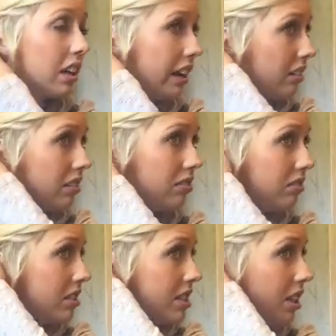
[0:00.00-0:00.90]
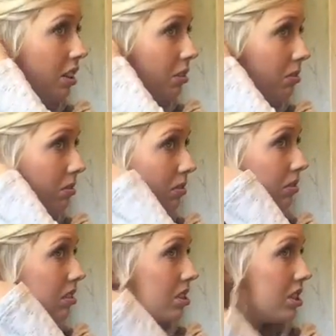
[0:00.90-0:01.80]
don't know. So
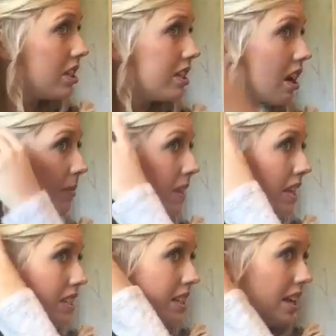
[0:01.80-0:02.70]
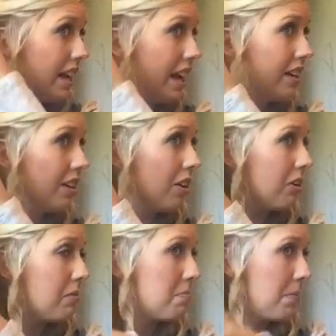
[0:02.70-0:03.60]
she taught me this, and I had to go
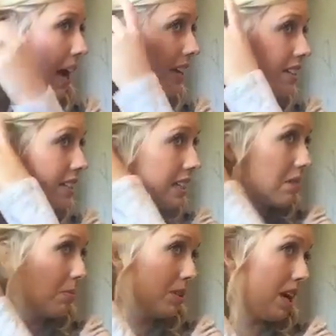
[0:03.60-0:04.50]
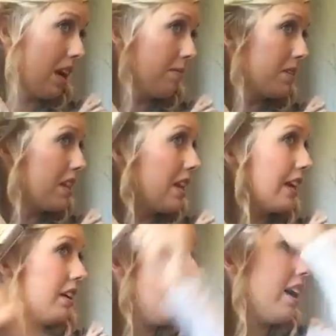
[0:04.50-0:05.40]
home and practice a couple times, and then I
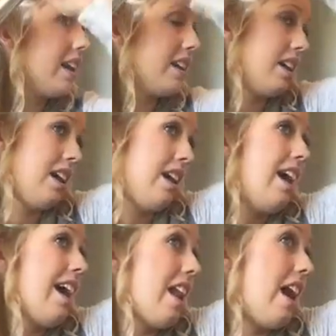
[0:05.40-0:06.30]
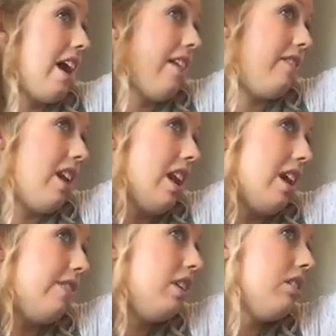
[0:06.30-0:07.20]
got it, and I have
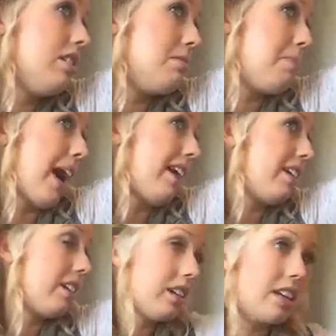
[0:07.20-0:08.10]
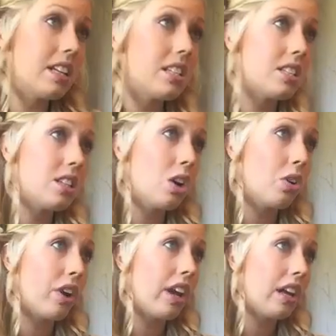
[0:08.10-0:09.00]
never looked back. It is so
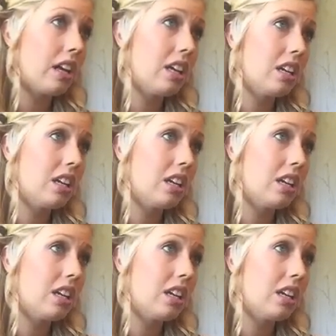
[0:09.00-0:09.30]
great.